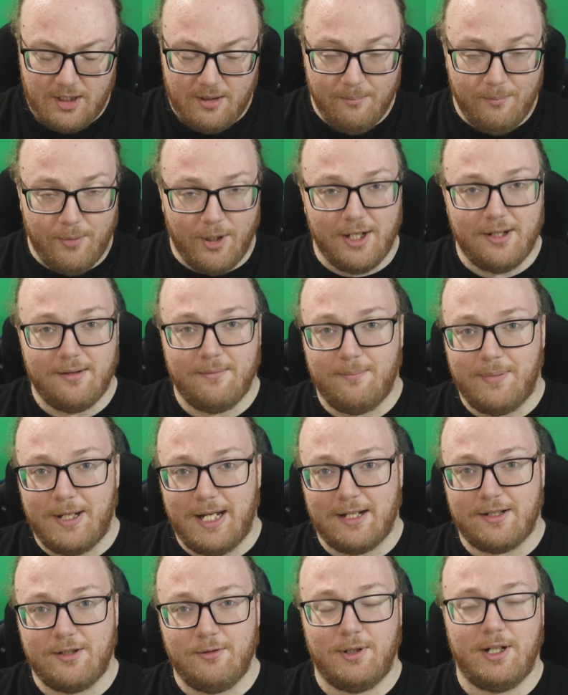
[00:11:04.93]
But
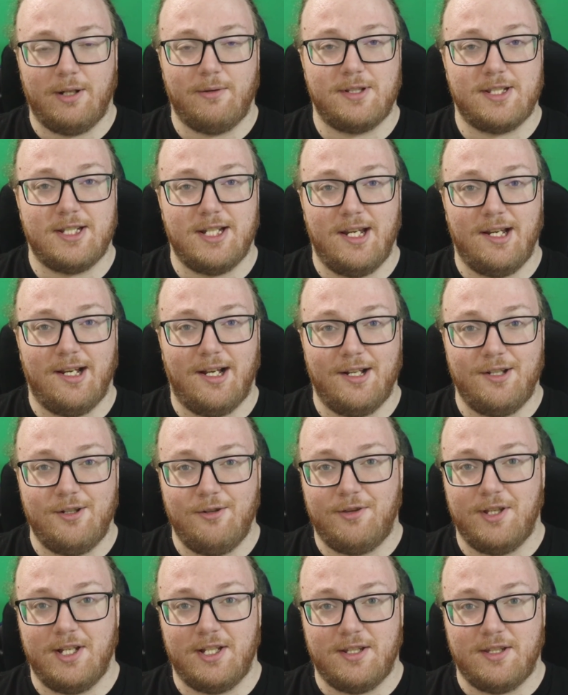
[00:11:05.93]
back to what I was saying, I
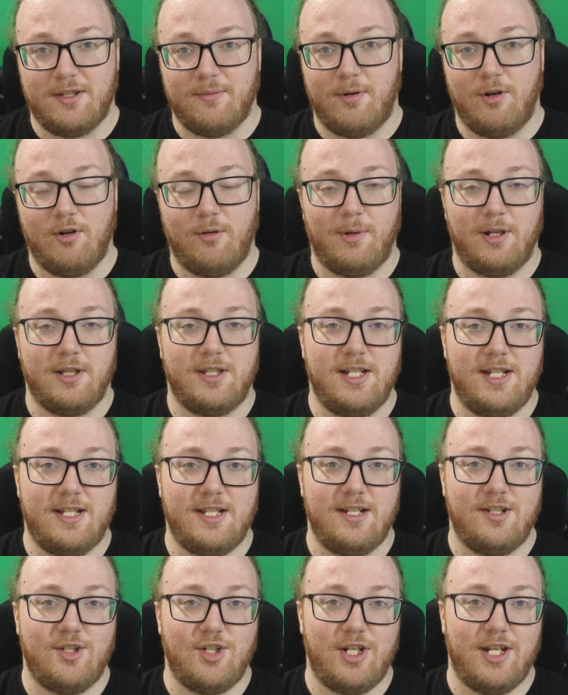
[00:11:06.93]
do think that the Pokemon
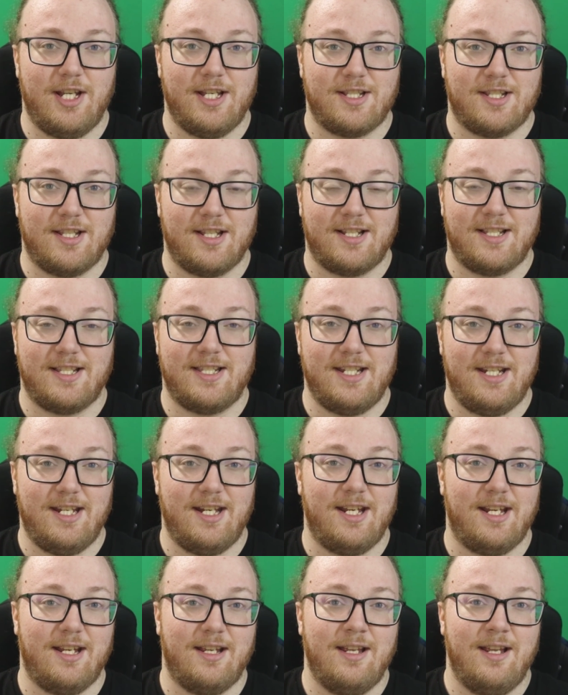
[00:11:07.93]
TCG is
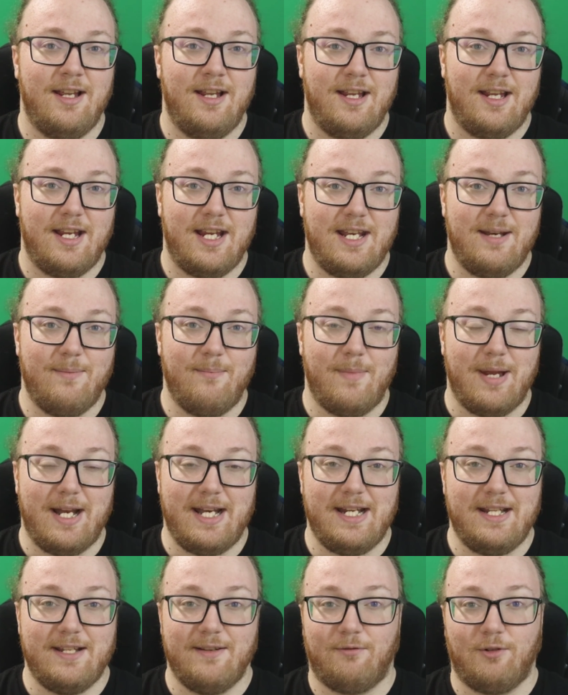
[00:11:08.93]
succeeding in
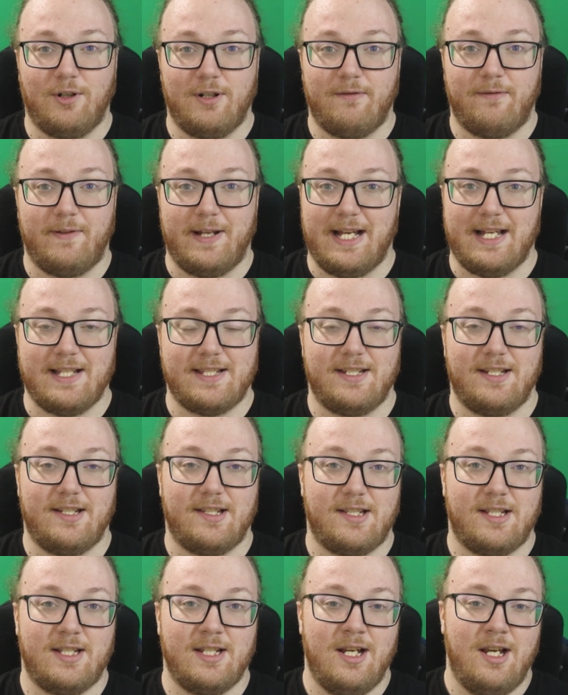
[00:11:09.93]
many different
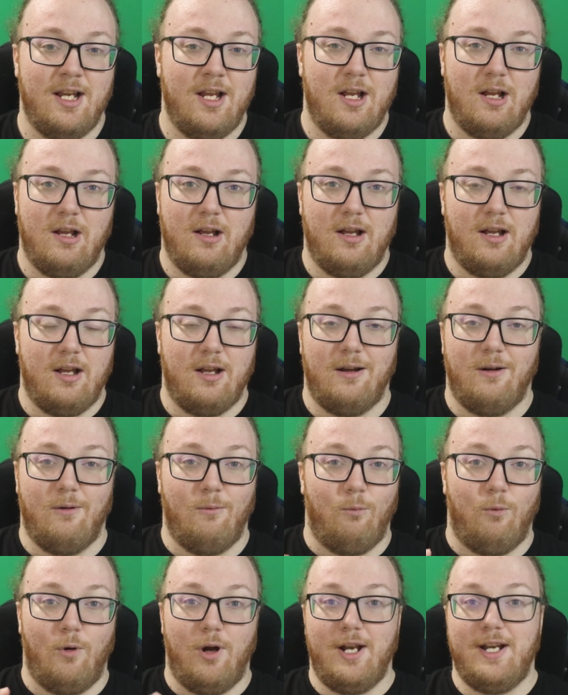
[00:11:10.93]
facets.
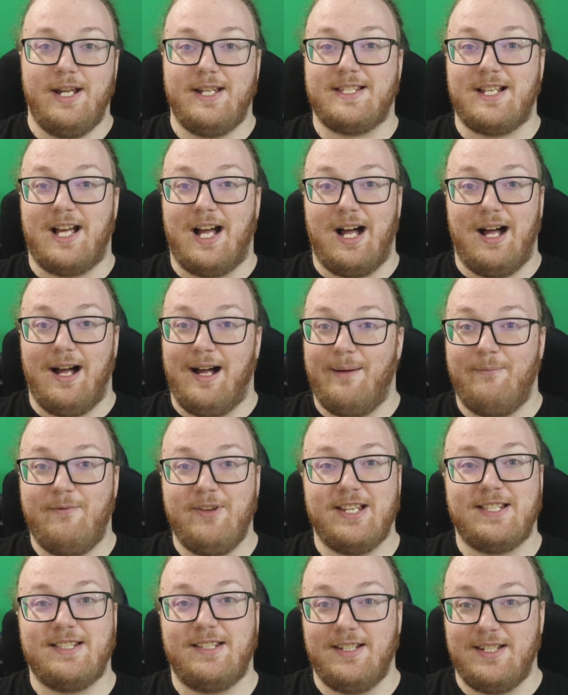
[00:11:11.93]
One, it's
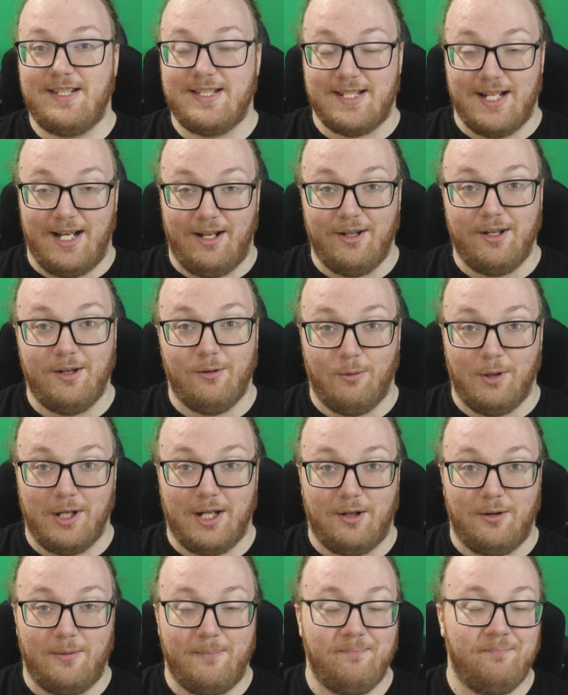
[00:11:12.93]
obviously selling
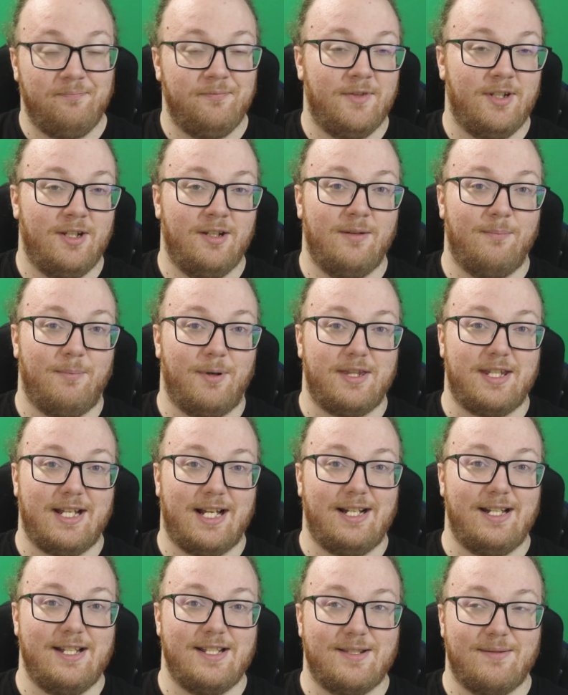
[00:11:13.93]
well, but
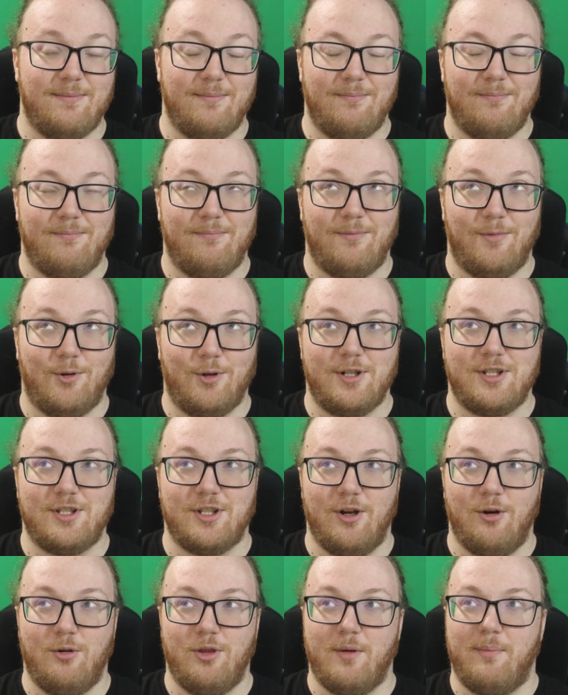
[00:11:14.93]
that is more
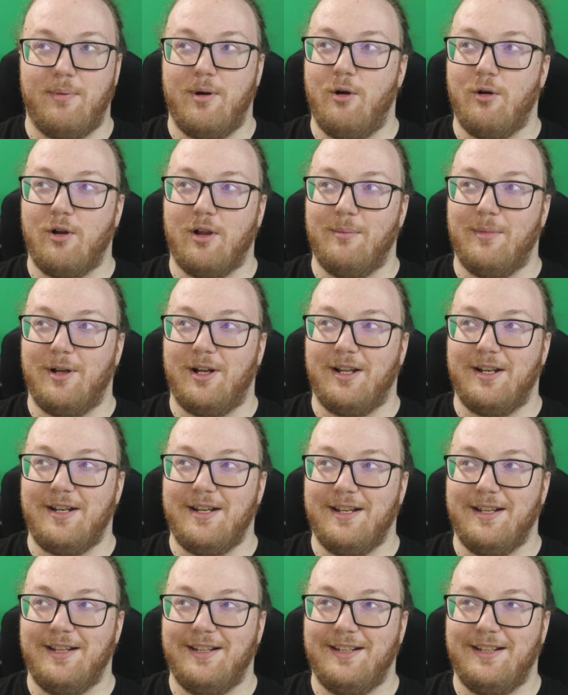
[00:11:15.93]
so the Pokemon